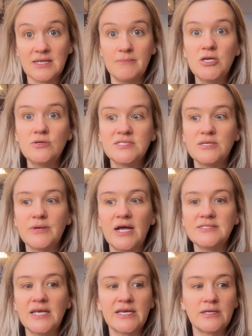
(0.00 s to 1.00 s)
Let me go see what
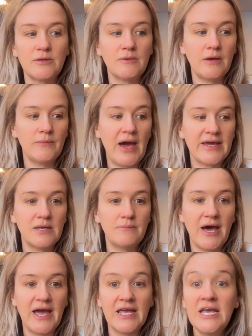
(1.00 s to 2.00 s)
else I can
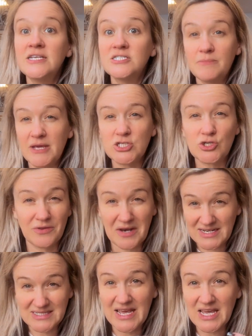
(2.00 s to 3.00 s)
buy to make sure that
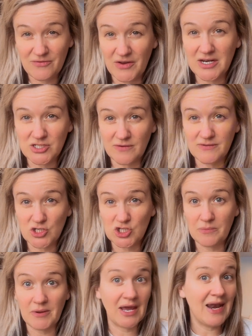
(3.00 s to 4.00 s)
I take advantage of this shipping.